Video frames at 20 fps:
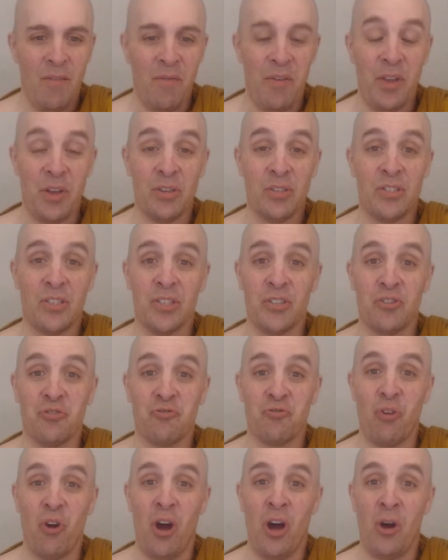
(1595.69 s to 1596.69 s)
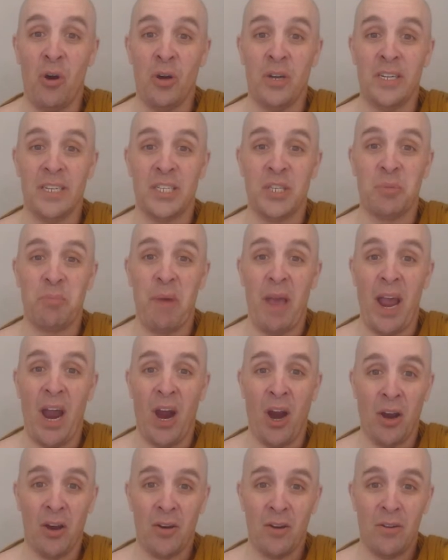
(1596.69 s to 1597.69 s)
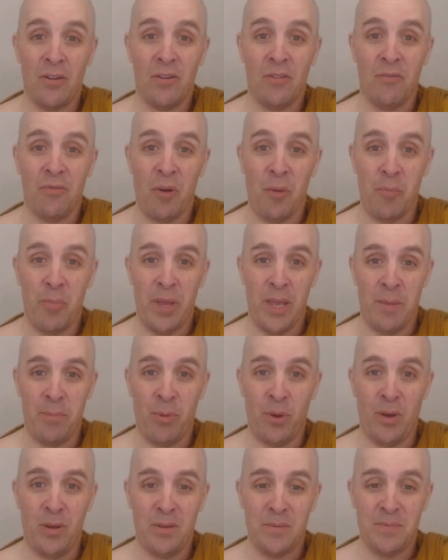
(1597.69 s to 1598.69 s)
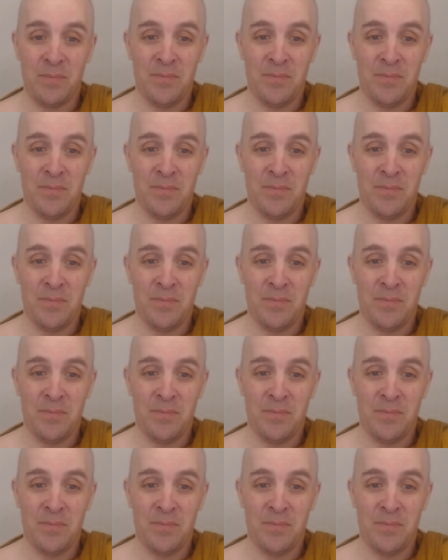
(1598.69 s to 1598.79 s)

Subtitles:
feels distraught or despair from people.